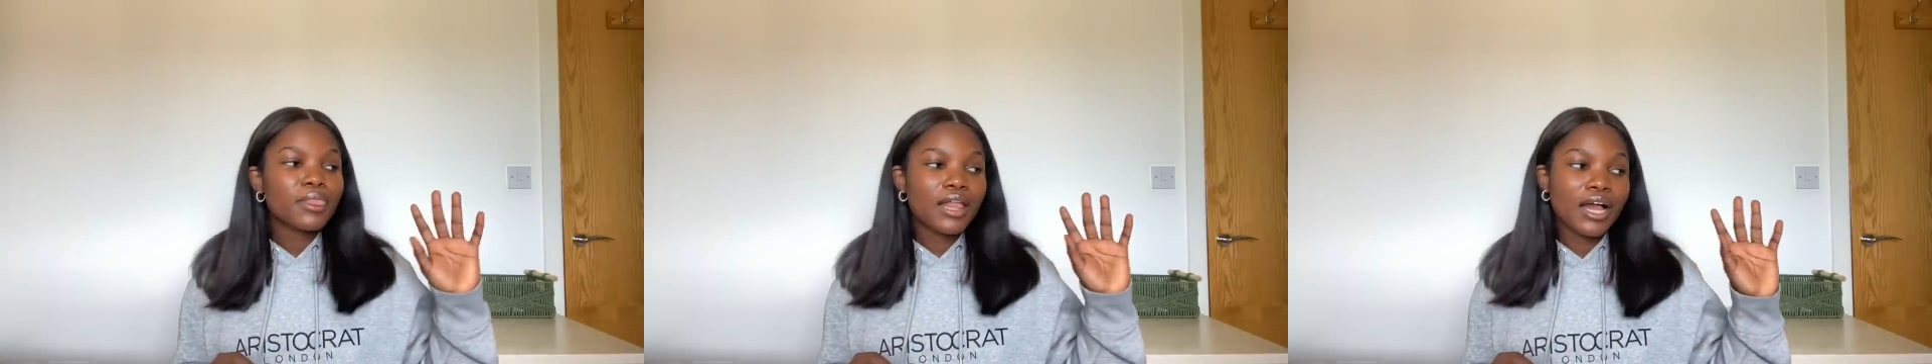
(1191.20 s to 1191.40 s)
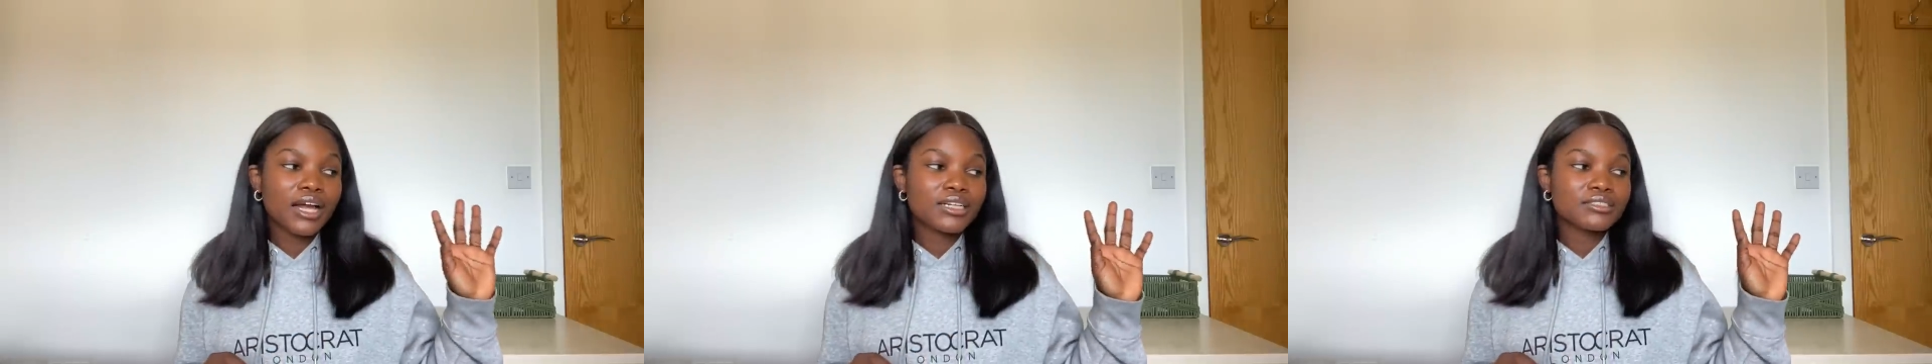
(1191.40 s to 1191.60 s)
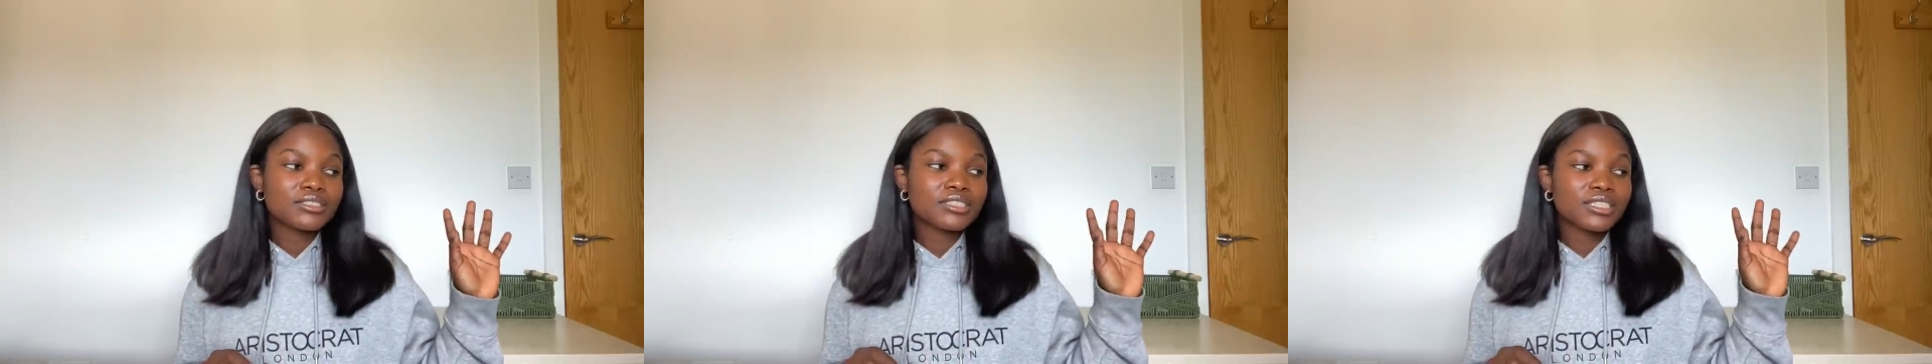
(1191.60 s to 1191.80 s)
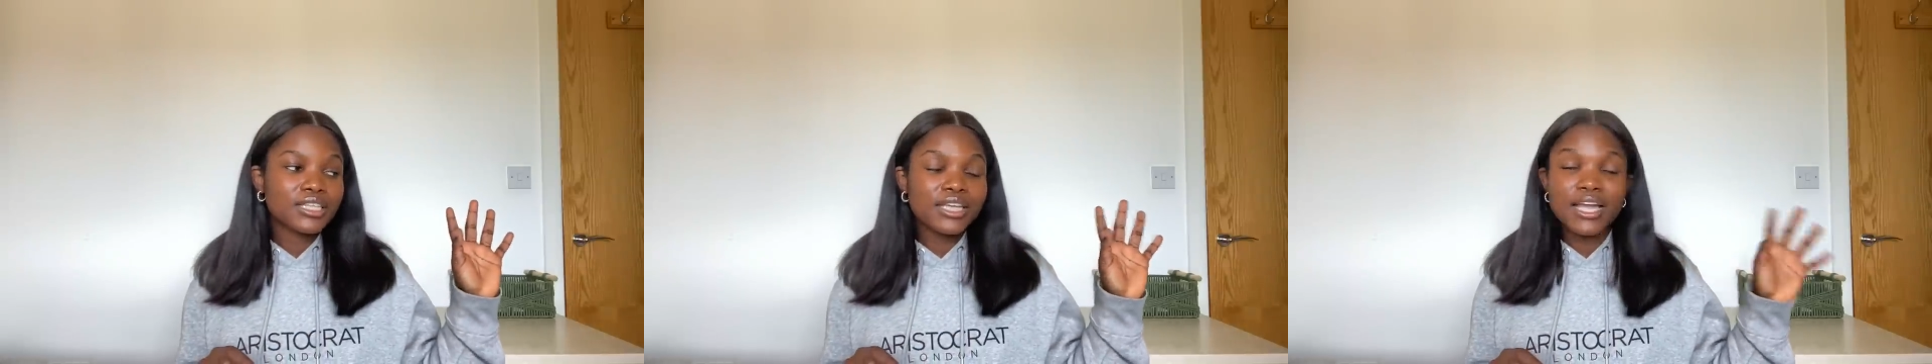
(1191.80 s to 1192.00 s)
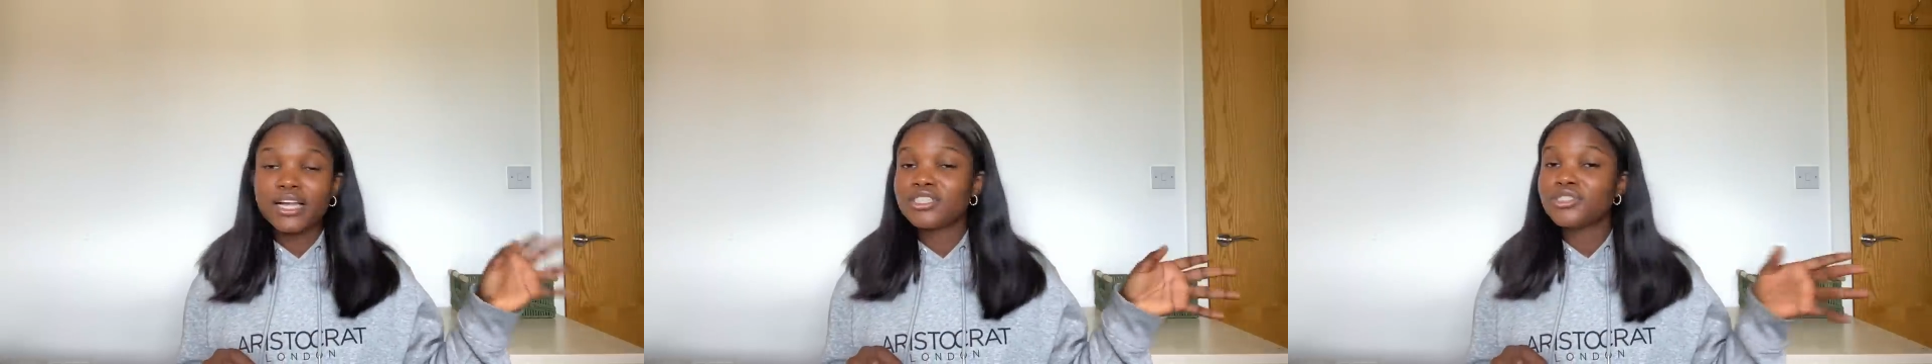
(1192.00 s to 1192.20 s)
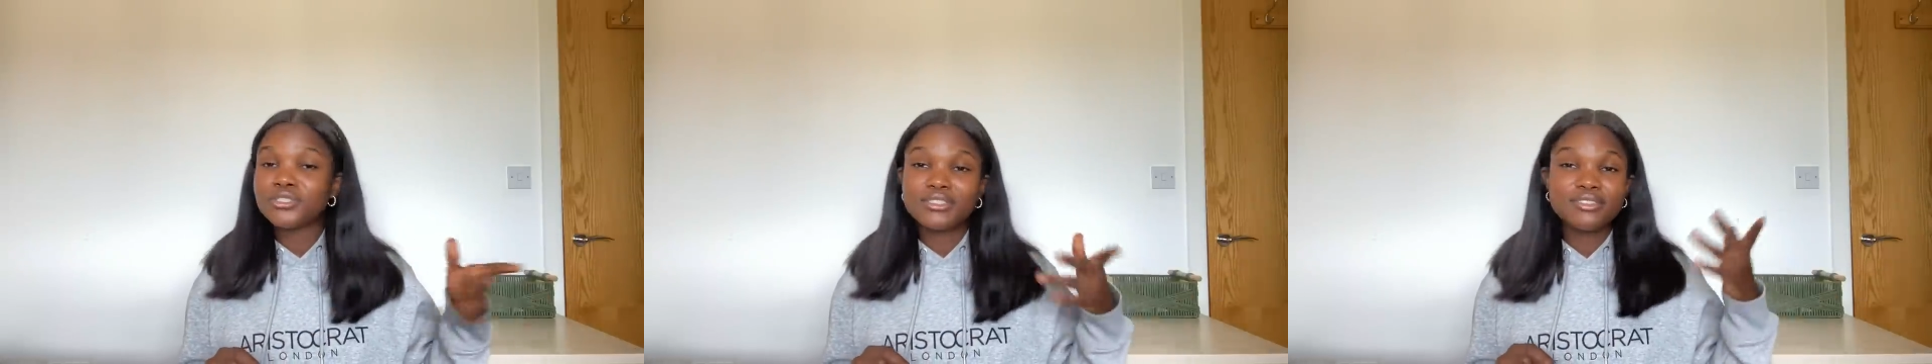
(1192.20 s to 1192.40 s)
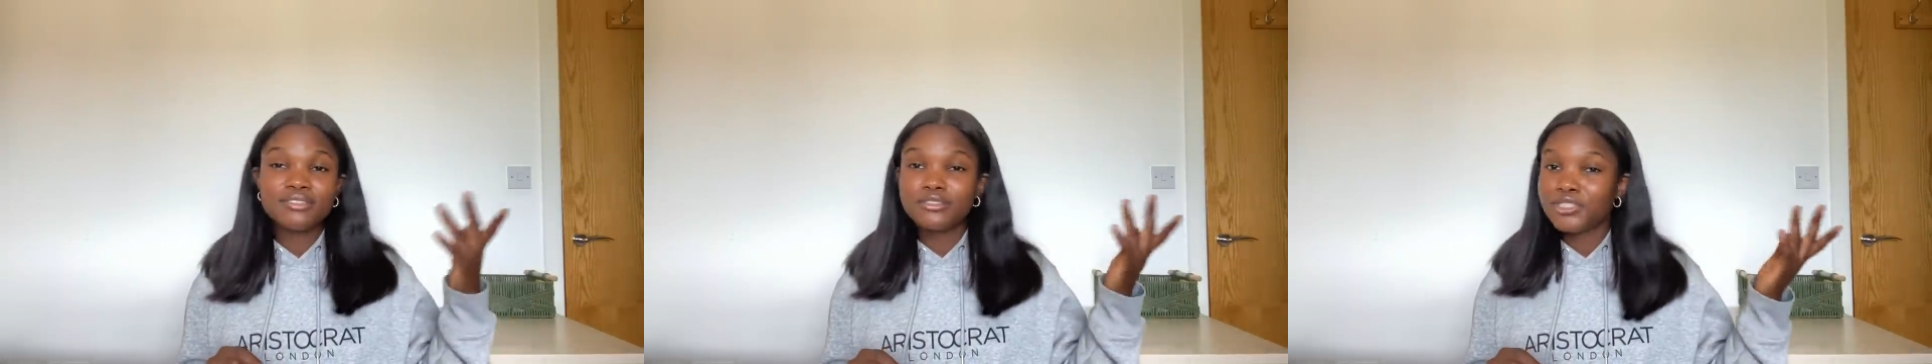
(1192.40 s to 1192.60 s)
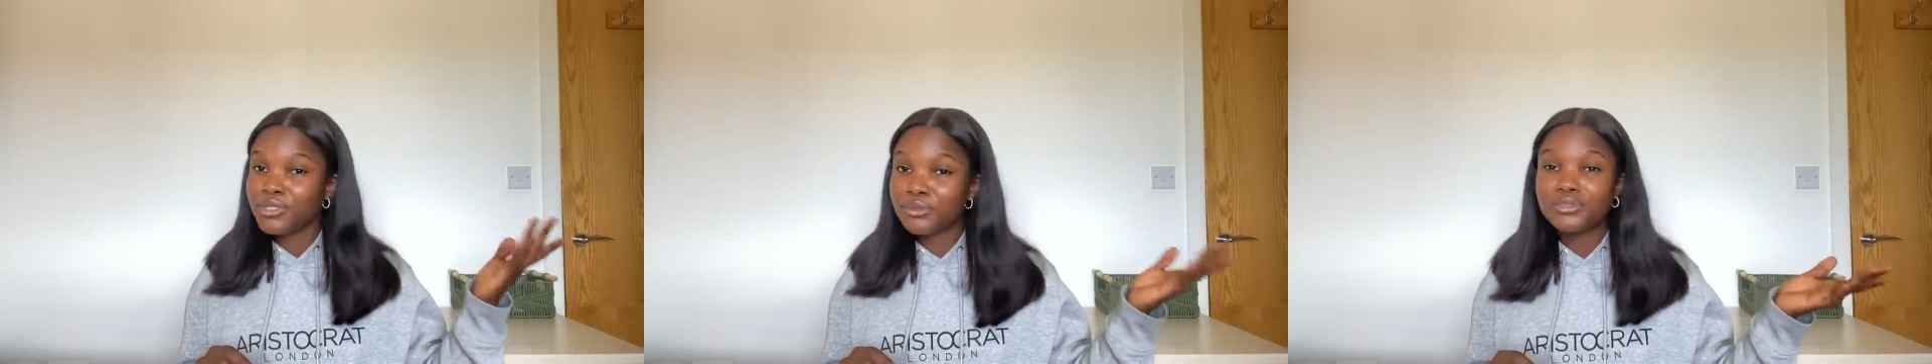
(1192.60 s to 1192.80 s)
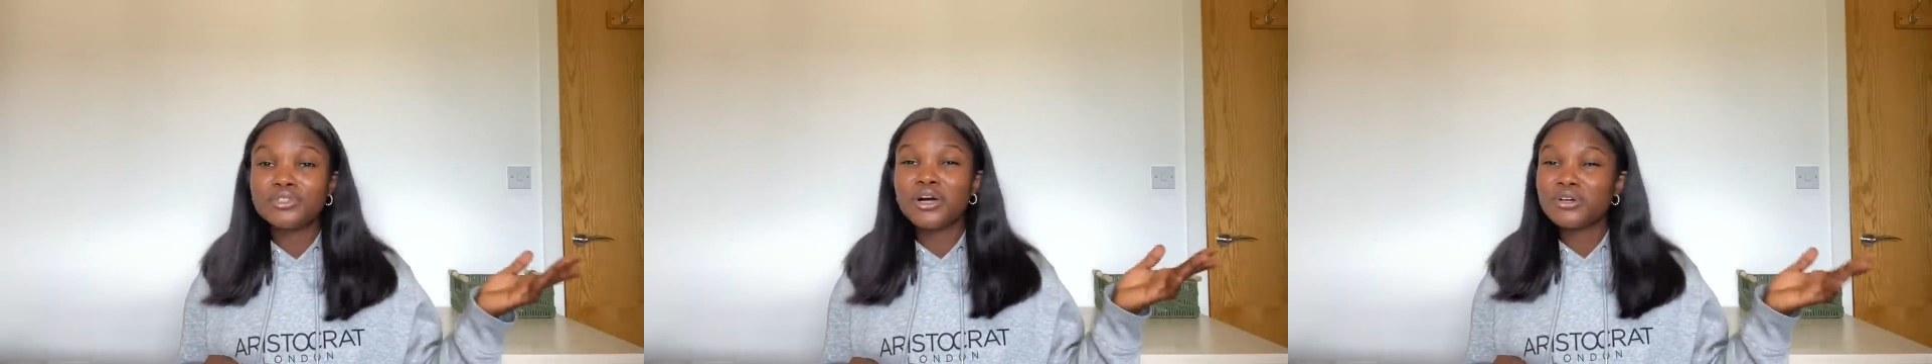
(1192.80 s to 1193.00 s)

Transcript: and yeah you, you would